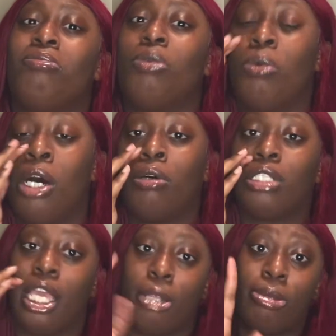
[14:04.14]
Well,
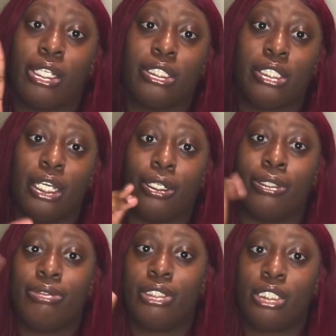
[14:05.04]
yeah, the Burke is
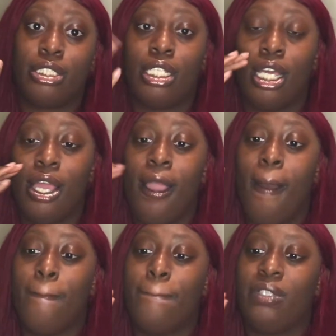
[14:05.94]
ghetto.
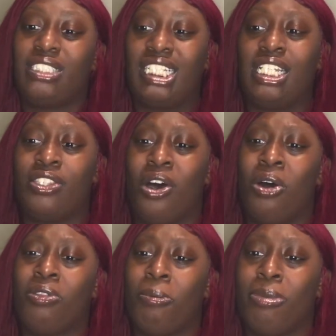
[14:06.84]
Saying that the
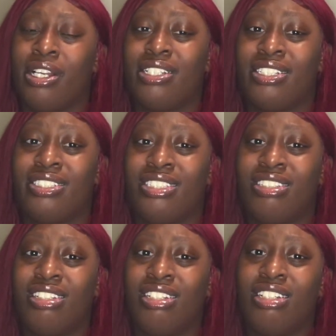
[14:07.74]
Burke
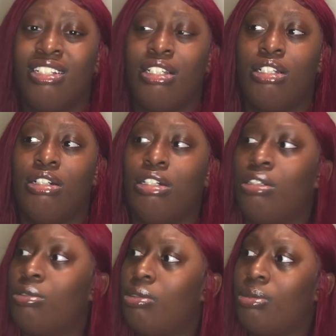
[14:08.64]
is,
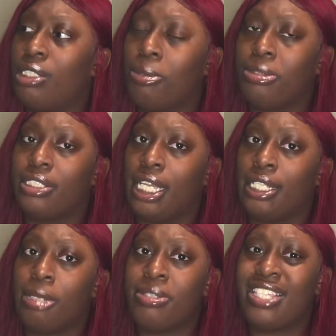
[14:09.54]
what they be
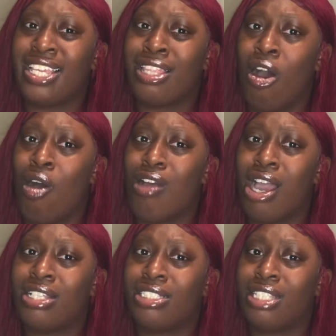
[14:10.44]
saying? They be saying all
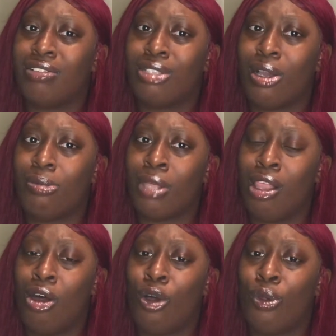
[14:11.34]
kinds of stuff, talking about,
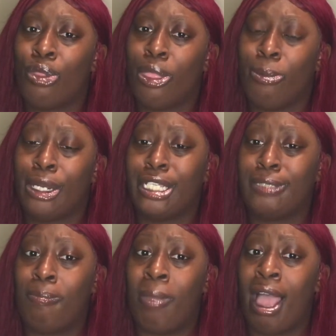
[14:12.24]
oh, the Burke
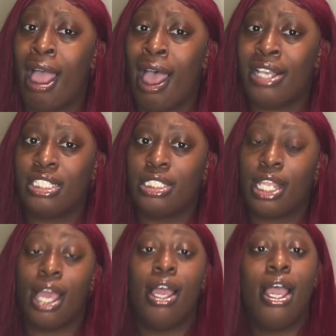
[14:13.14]
is bad, this is
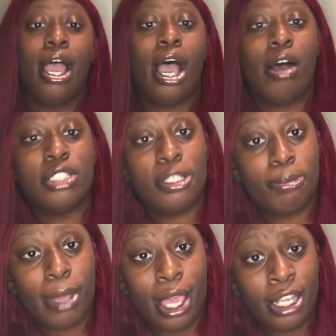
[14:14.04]
that. How is
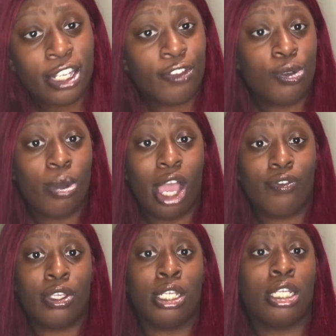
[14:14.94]
it bad if you
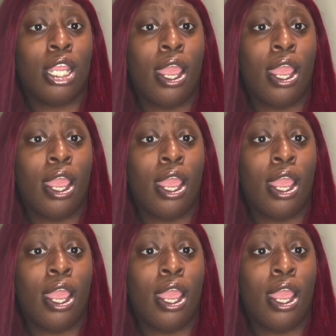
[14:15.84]
haven't